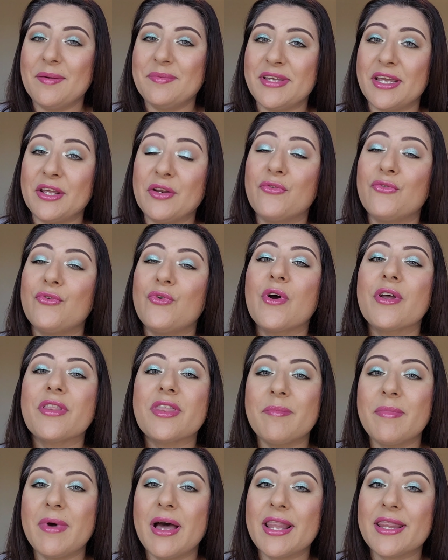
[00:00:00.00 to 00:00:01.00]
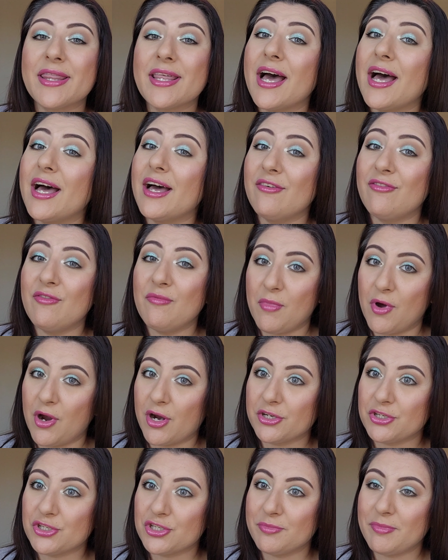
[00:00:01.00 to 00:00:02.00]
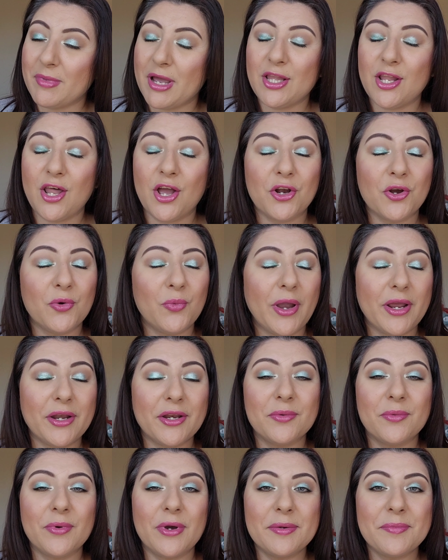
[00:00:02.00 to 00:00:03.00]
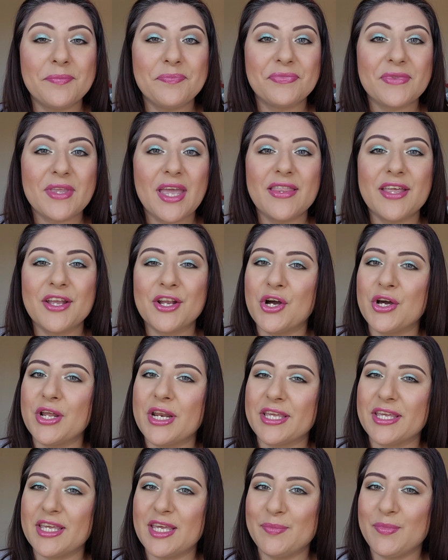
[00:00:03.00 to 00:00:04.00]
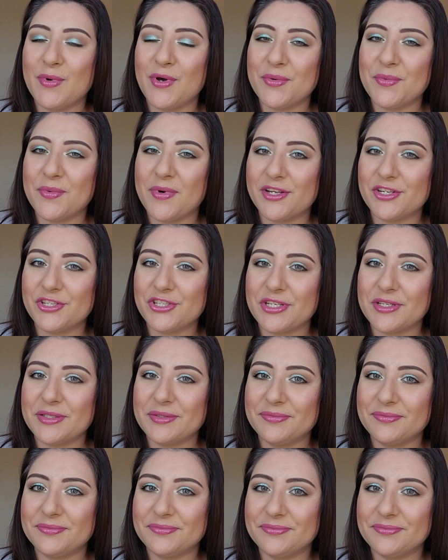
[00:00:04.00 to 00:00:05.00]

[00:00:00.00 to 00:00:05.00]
update for the month of March, my long awaited one, then go ahead and keep on watching.